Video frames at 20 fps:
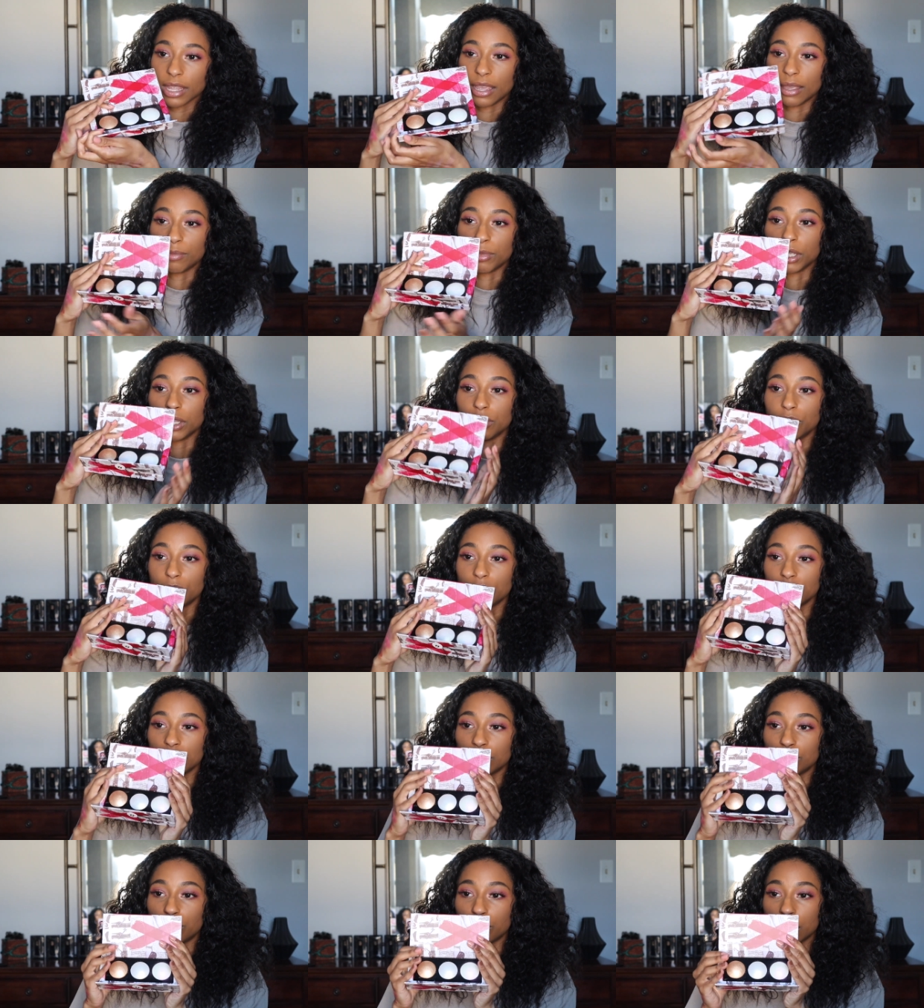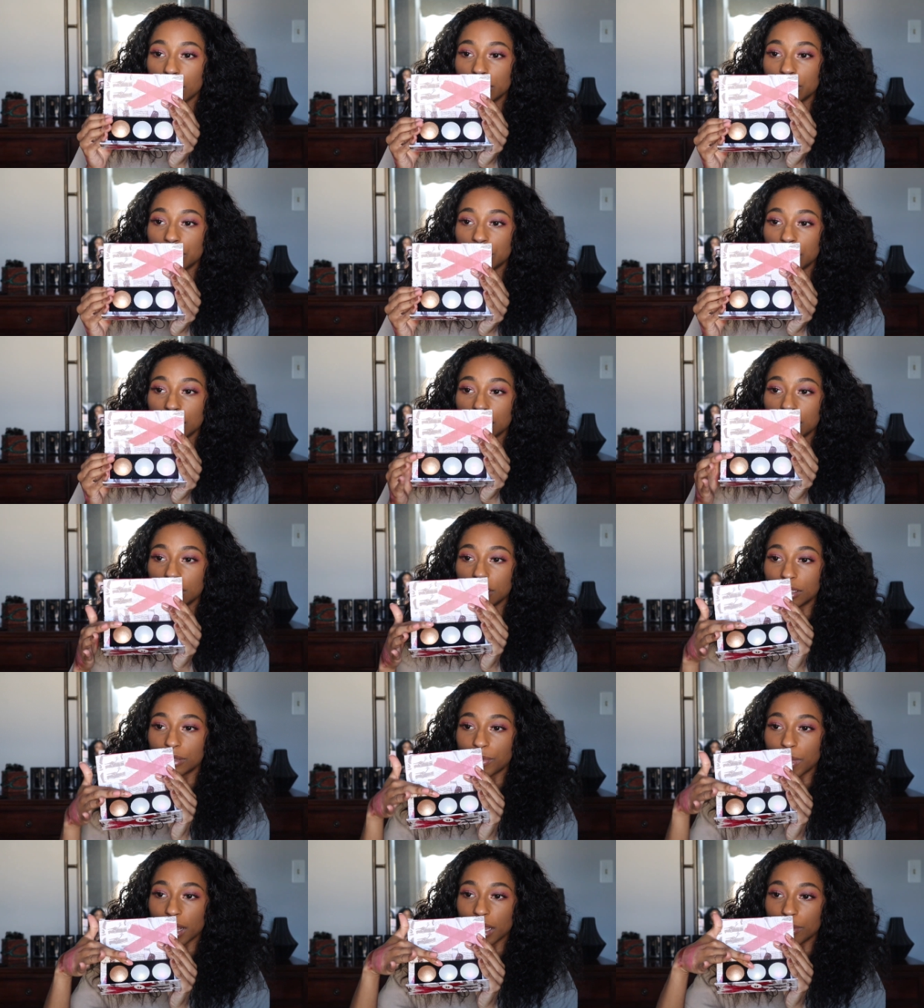I'm ignoring the bronze shade in
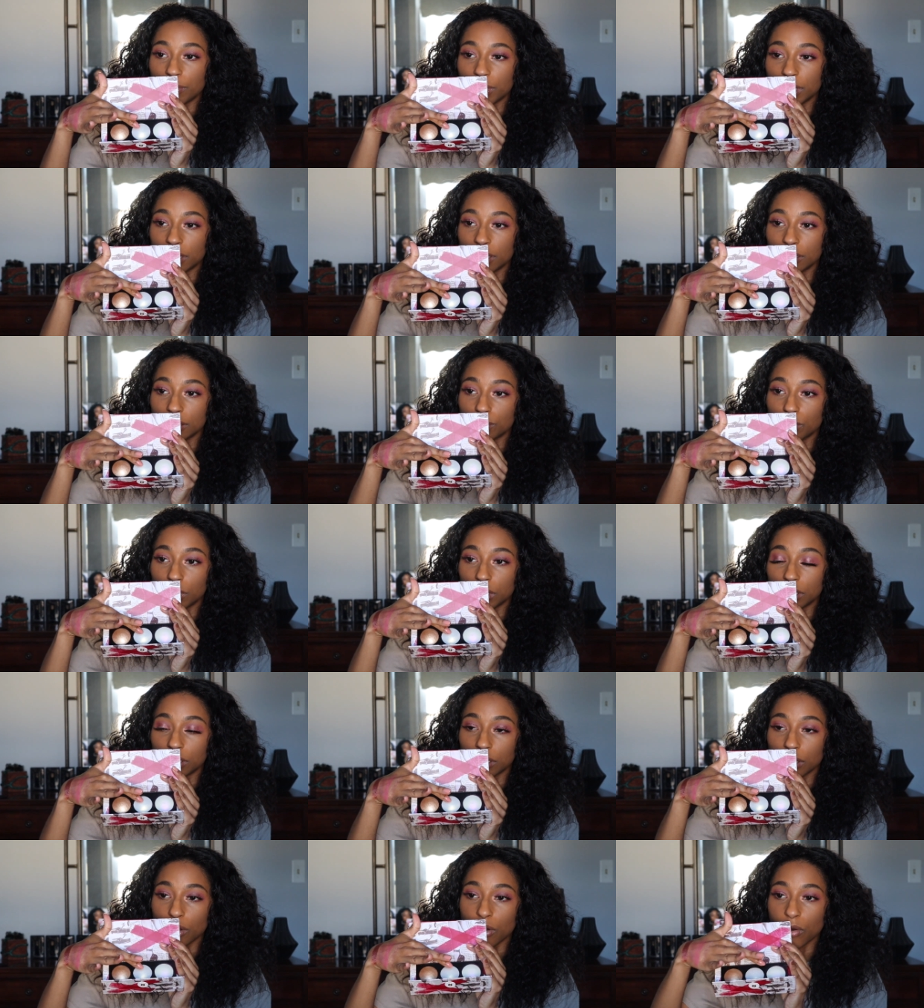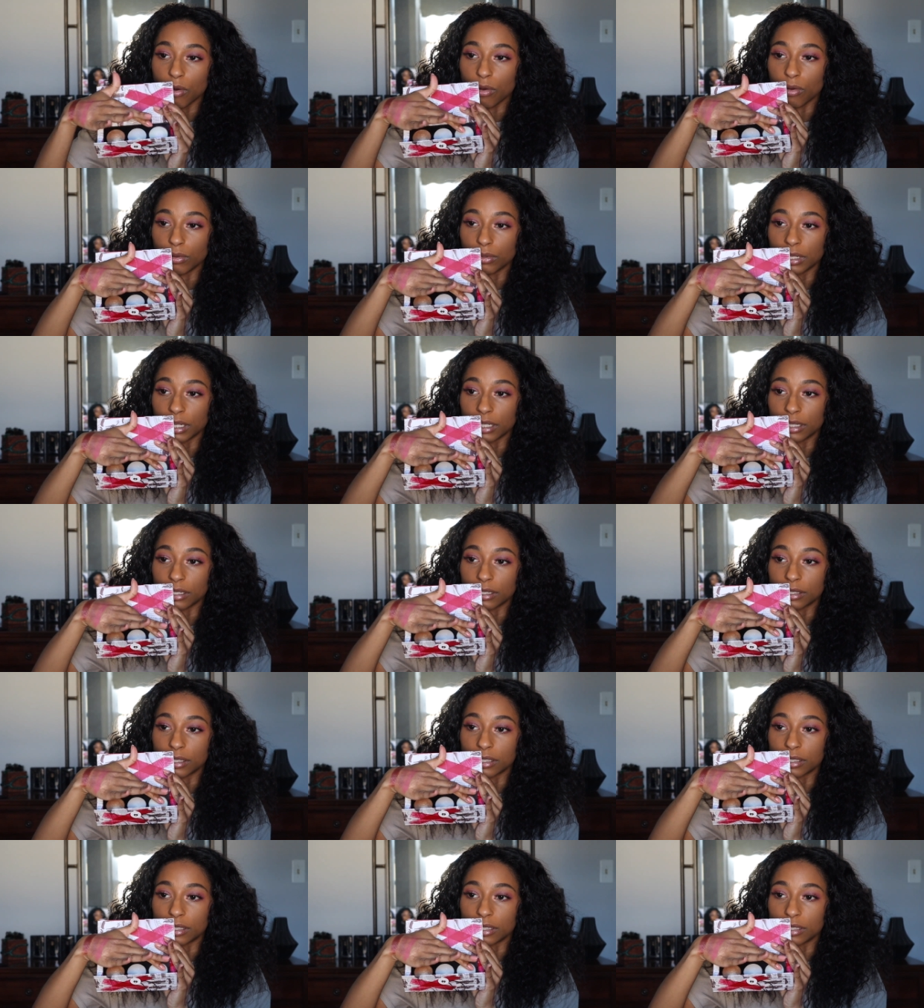this palette, but this one is a gold and
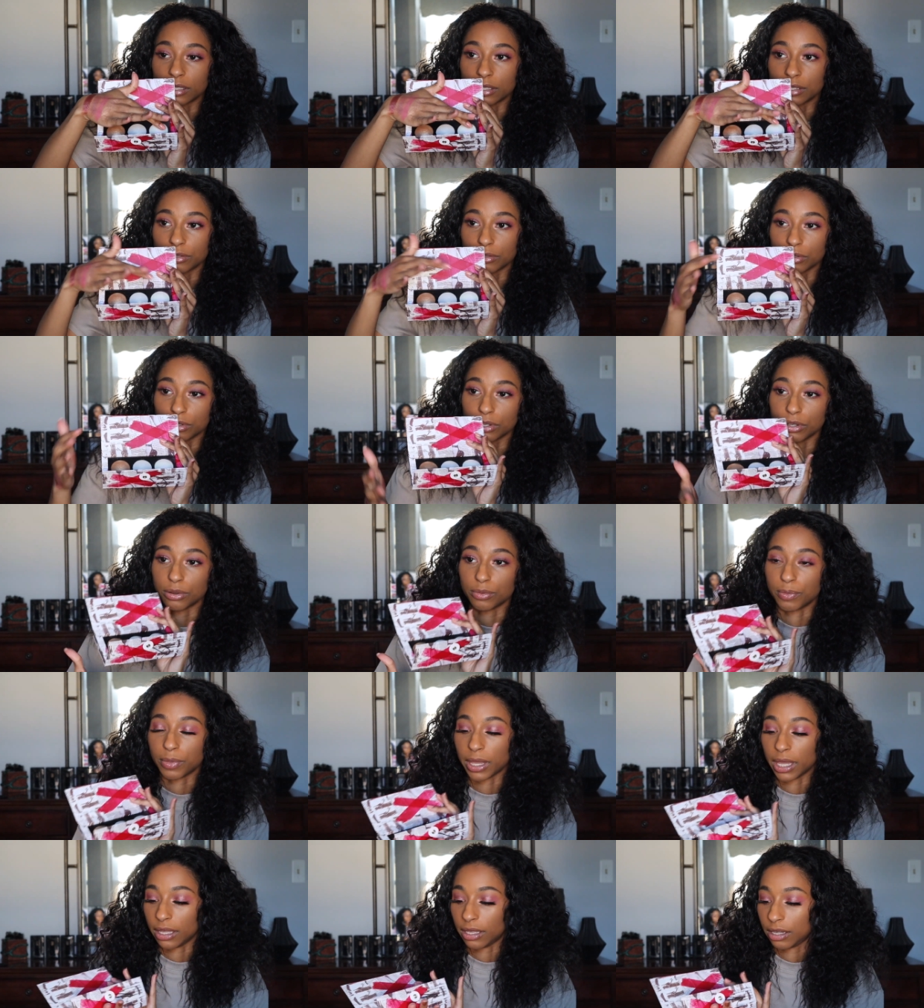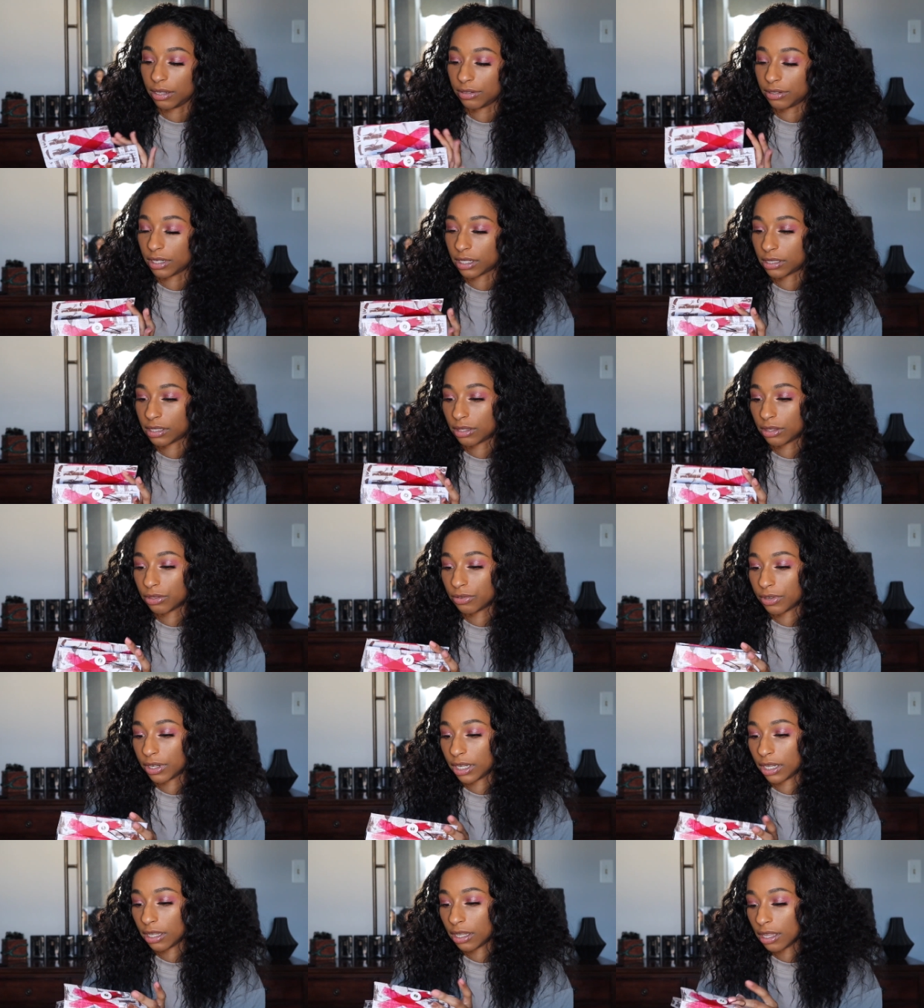this is the 00 Pink Iridescent
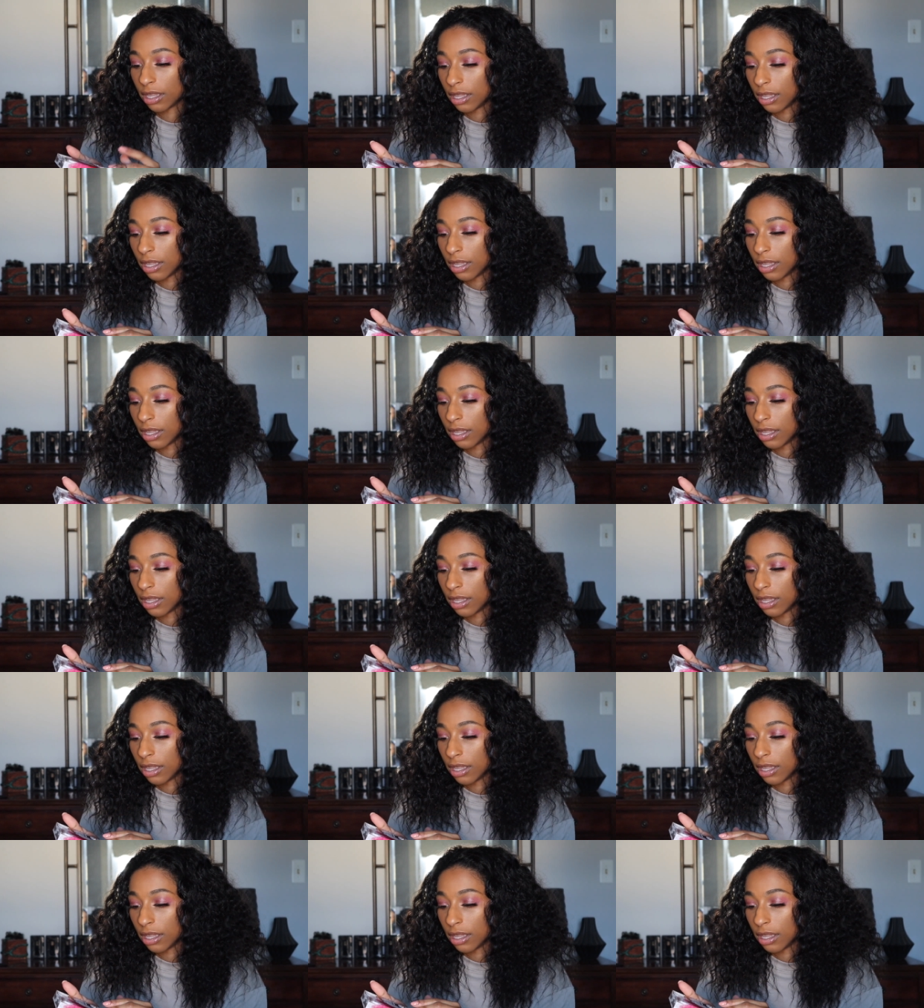3.